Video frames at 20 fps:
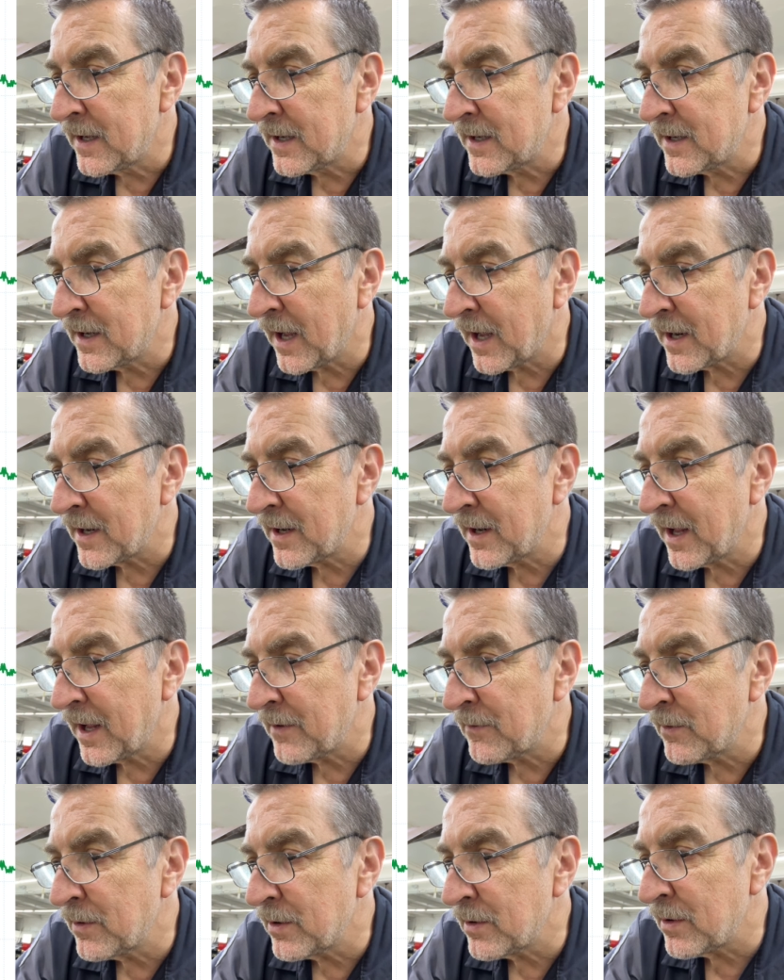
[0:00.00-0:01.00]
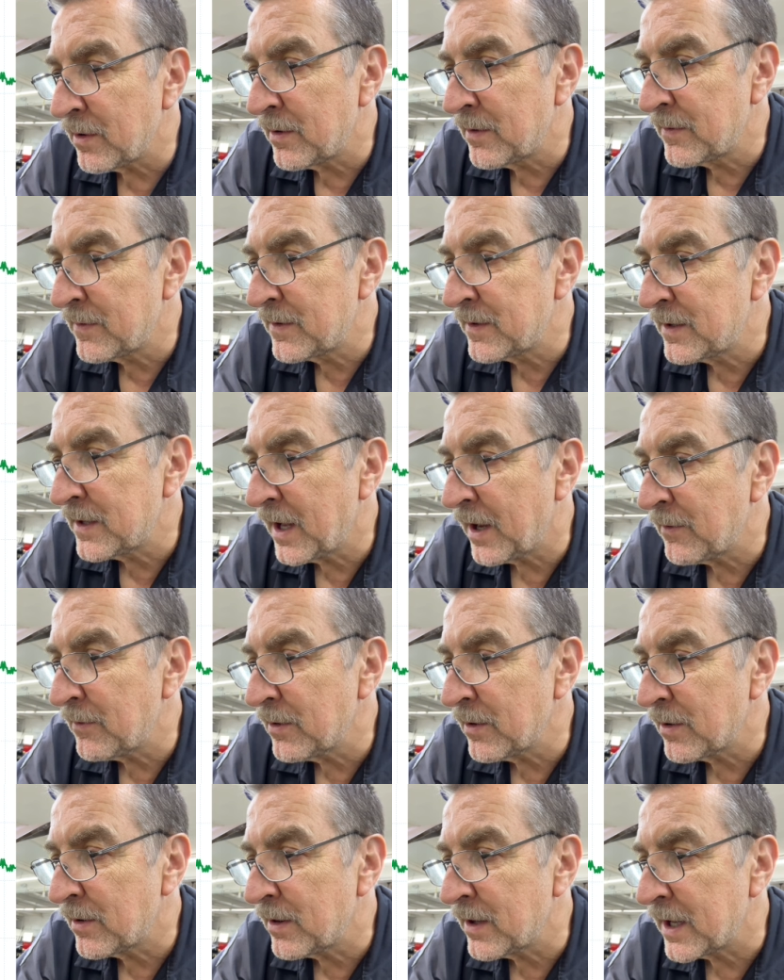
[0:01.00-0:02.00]
Not, not, real, not
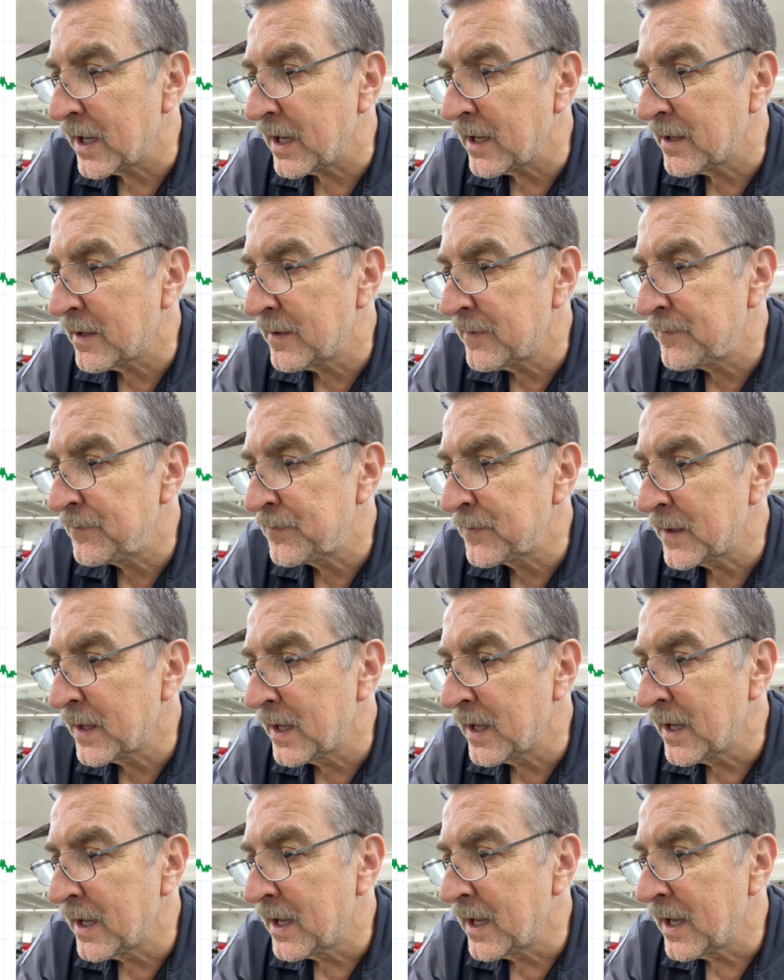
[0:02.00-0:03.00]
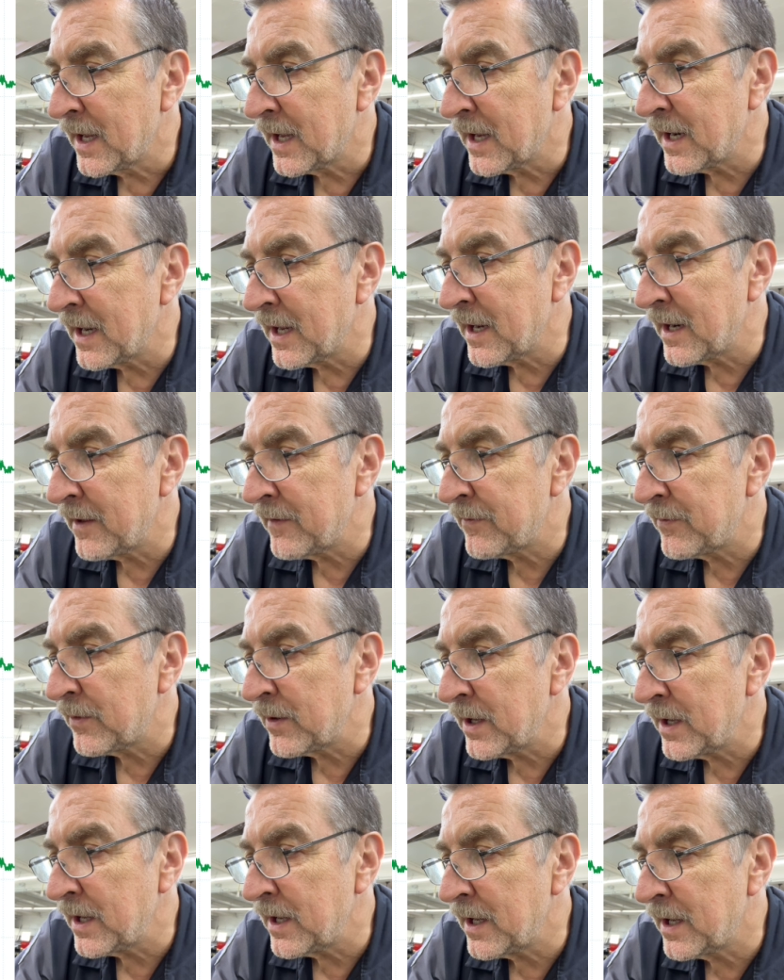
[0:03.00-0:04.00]
real clean. And then if
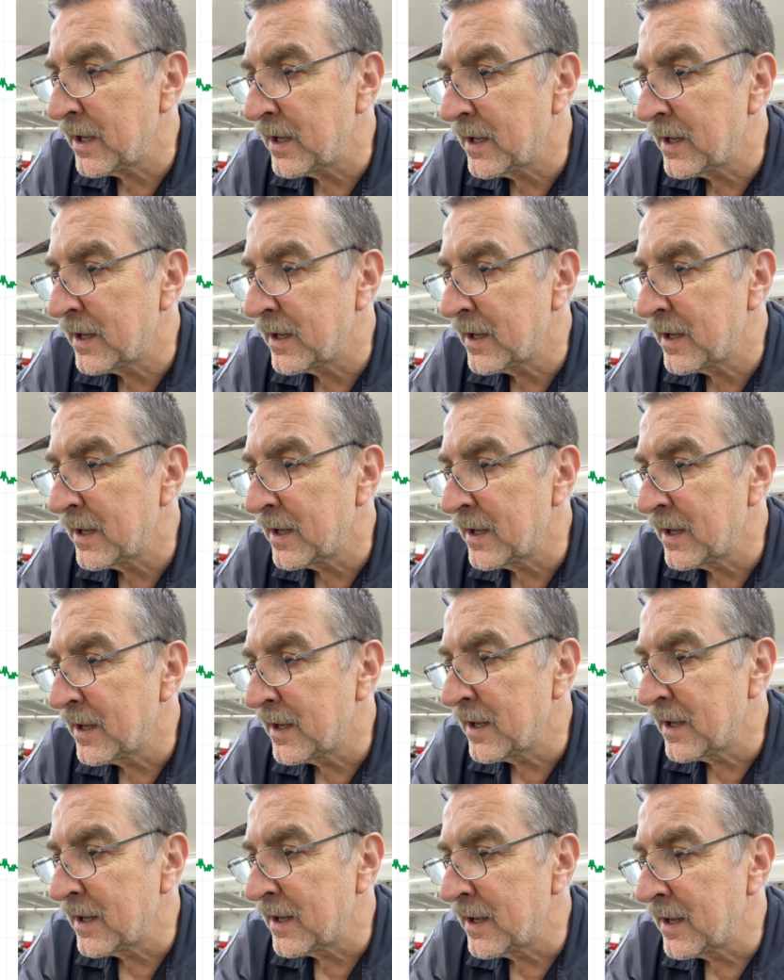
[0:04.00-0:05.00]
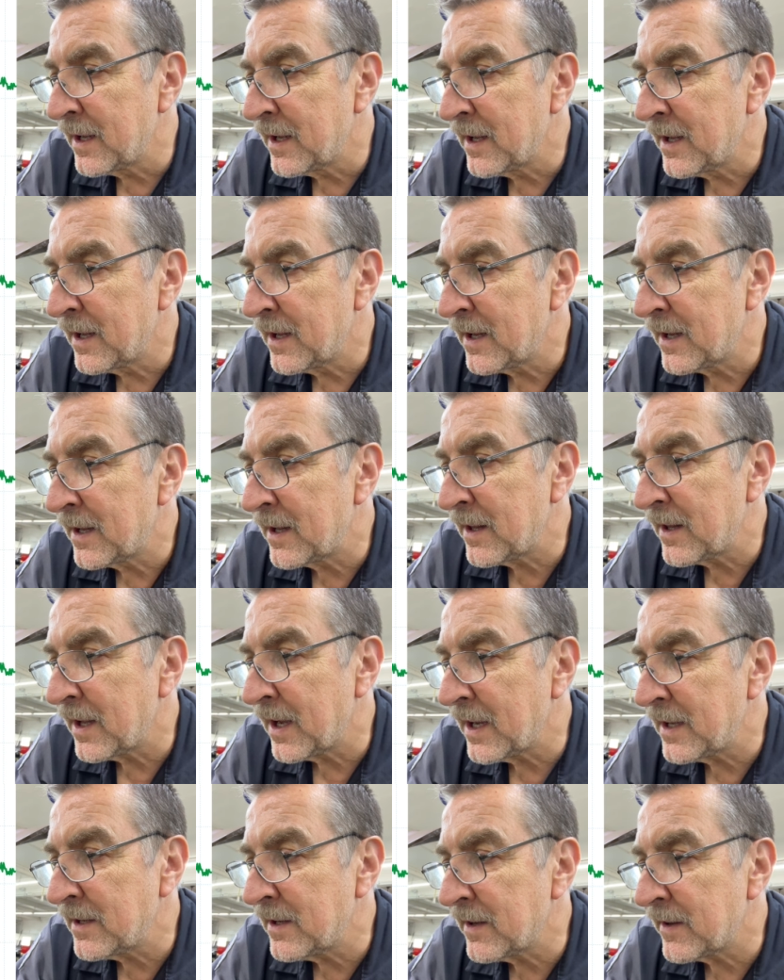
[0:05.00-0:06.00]
we
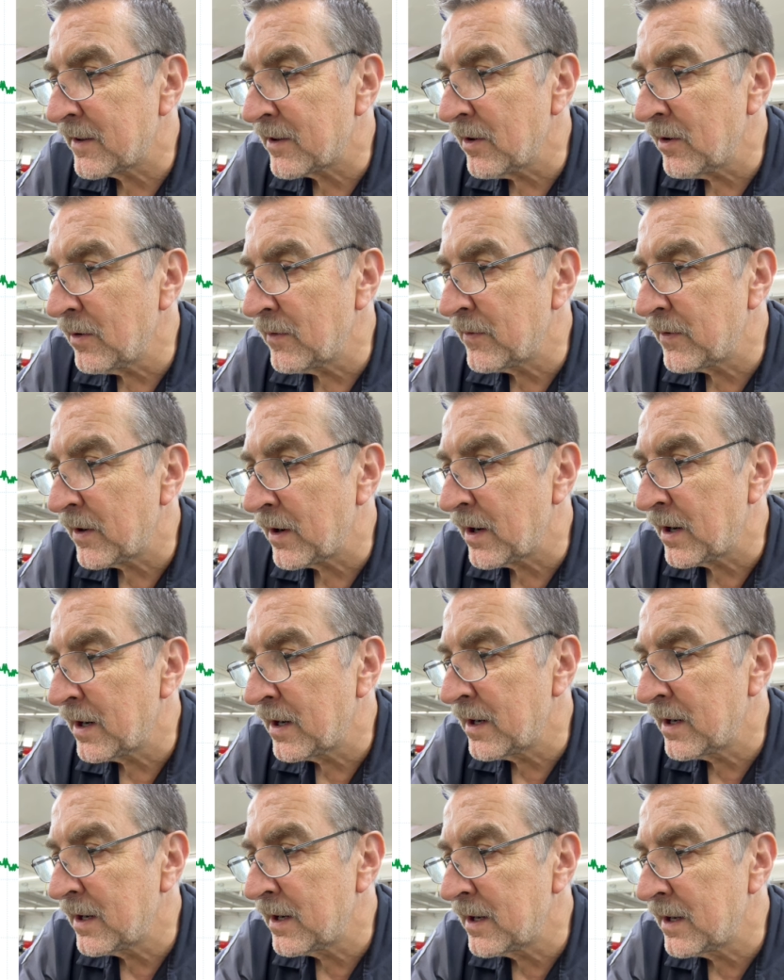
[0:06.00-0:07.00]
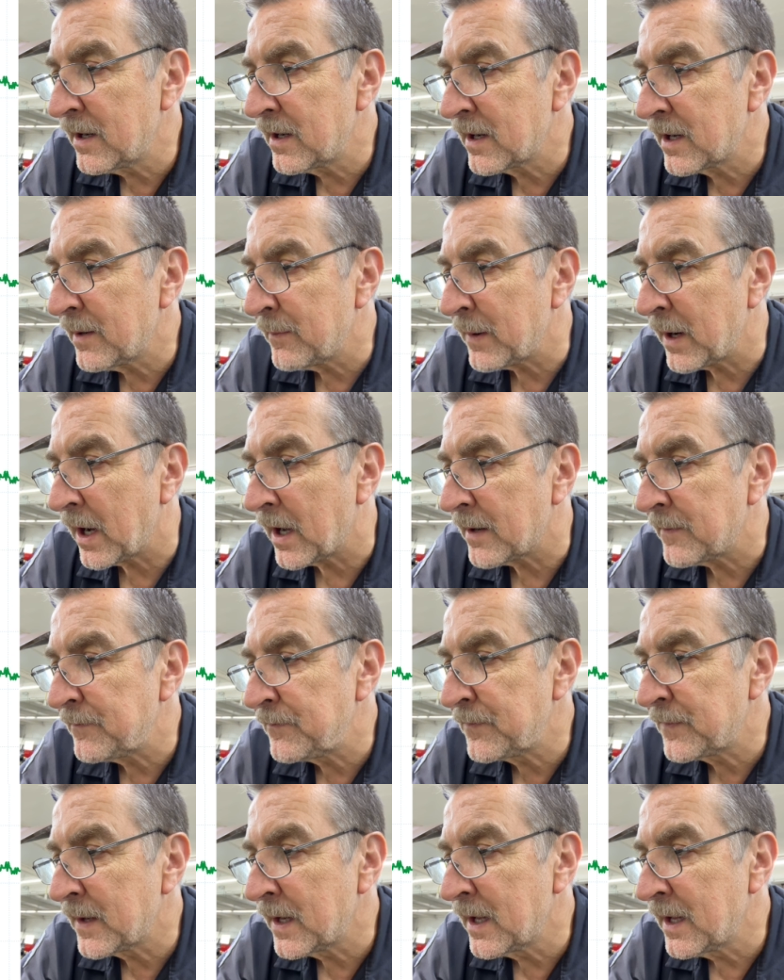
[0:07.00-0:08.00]
slide this over, come on.
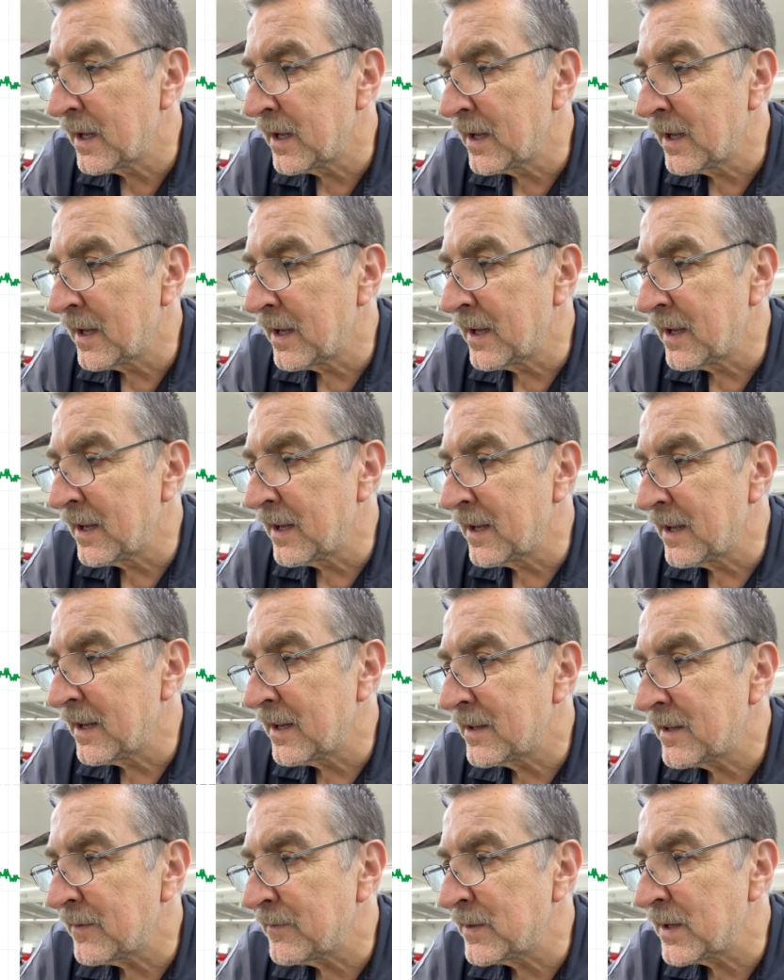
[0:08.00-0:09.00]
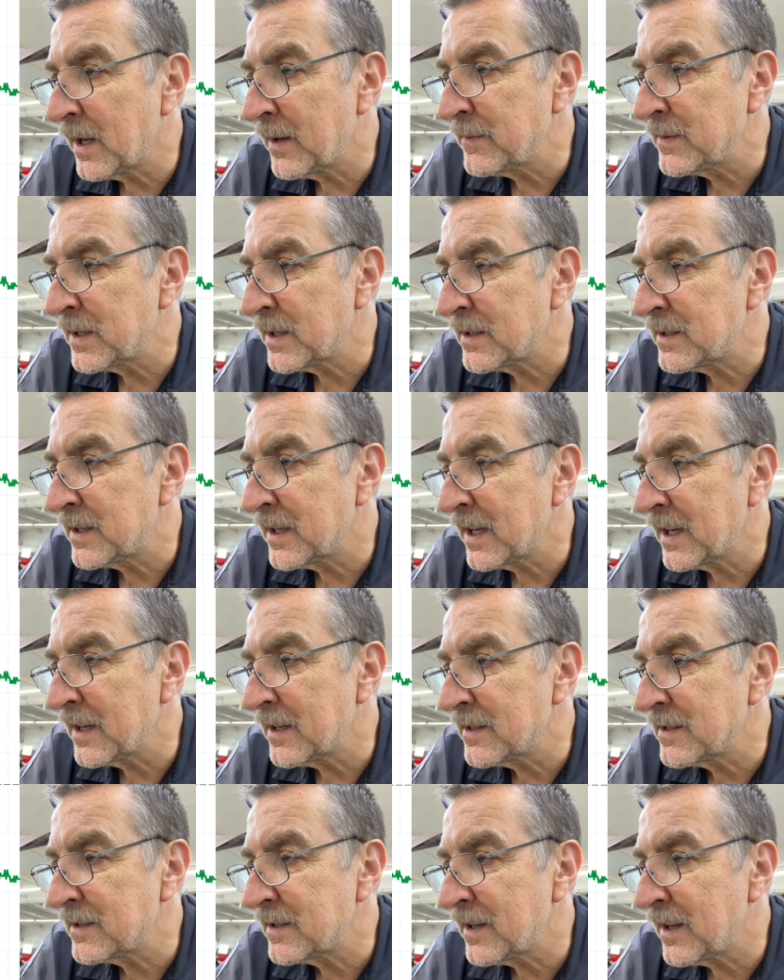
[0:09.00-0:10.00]
Sometimes this thing
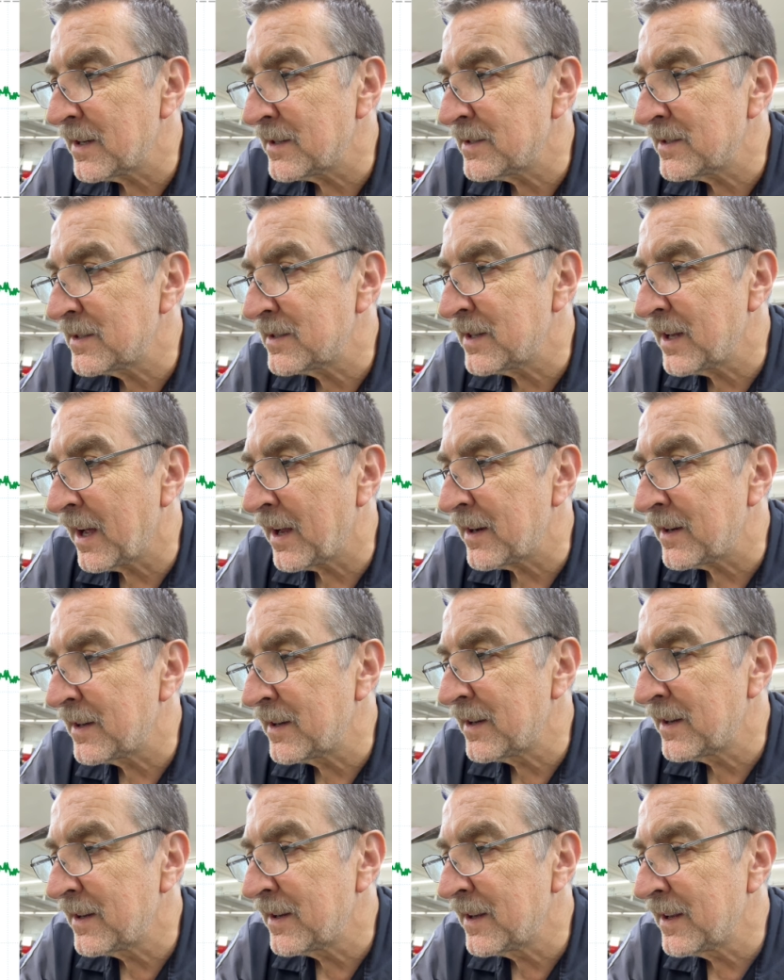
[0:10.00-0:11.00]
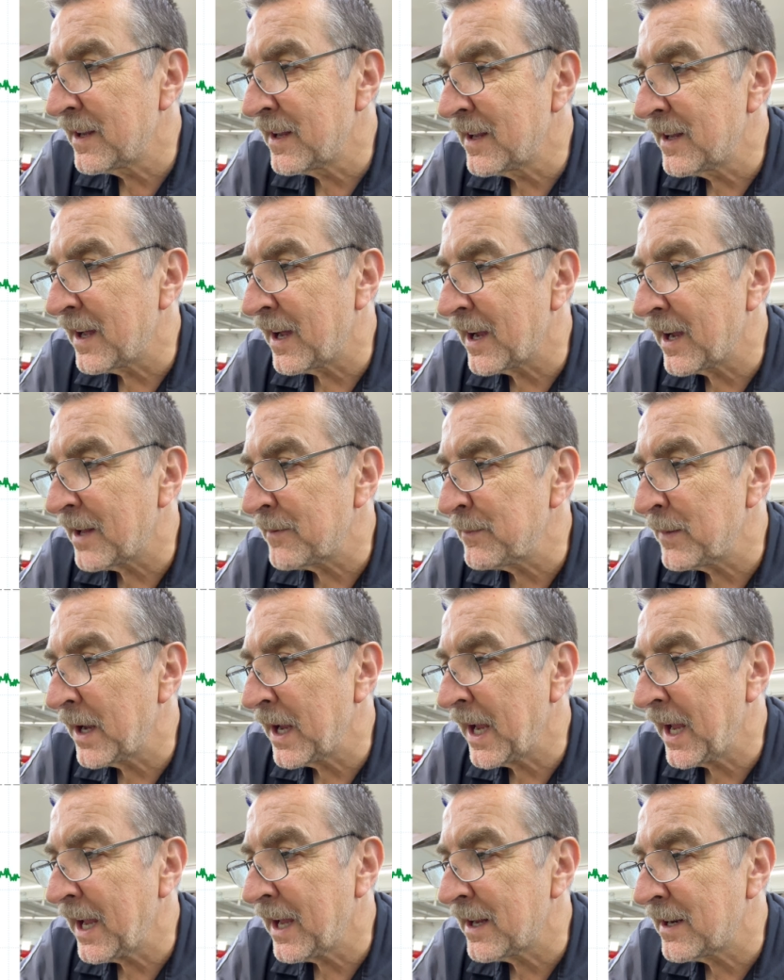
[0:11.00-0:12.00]
is uh, just not, I got my
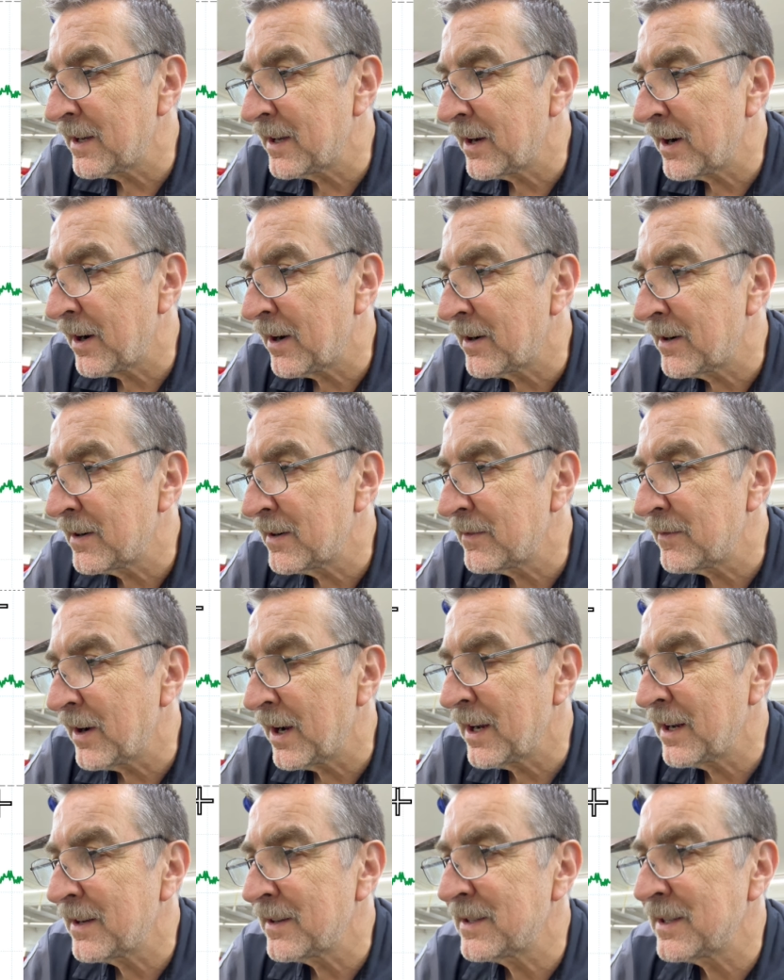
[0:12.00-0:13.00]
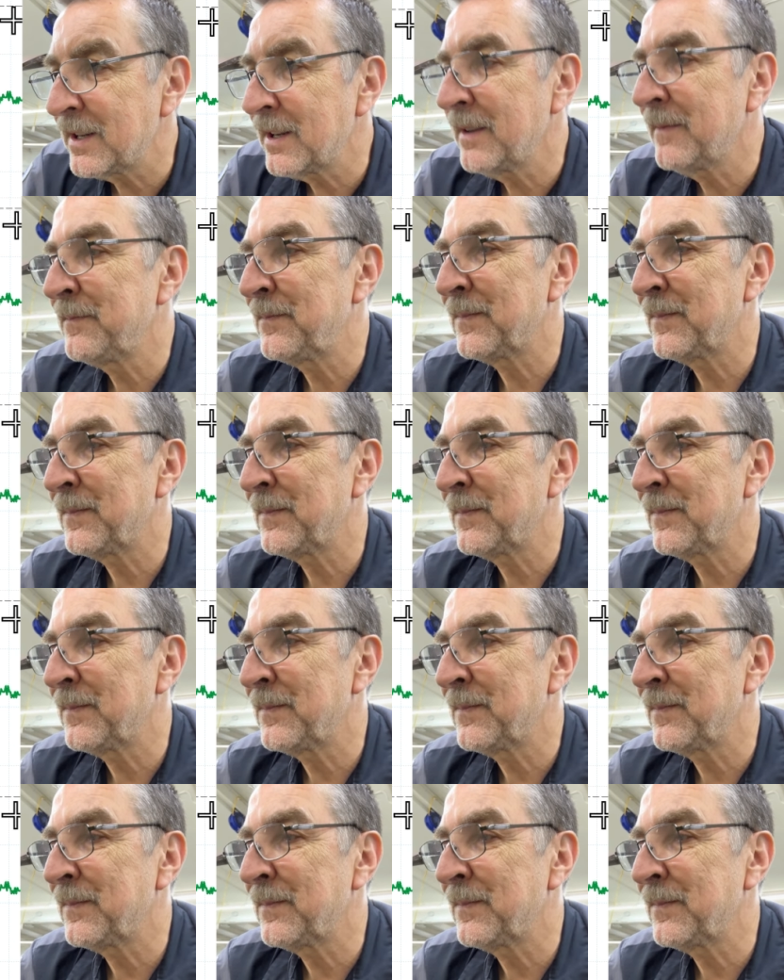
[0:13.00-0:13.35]
hand there, right? See?